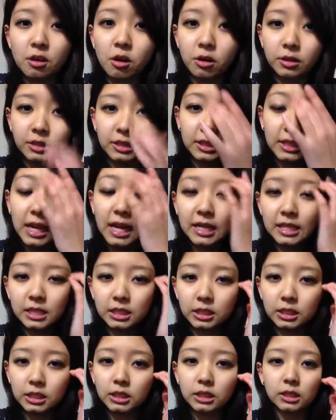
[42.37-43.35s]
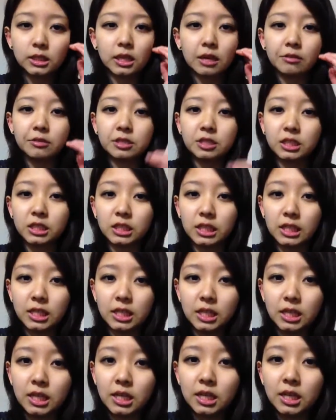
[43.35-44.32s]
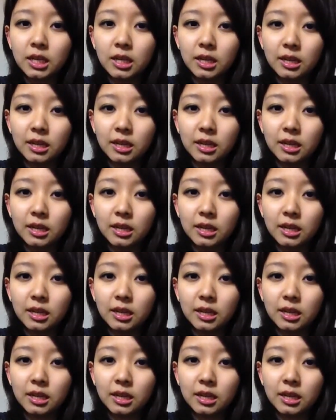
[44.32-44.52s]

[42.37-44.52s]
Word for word: all the classes, I was cleaning,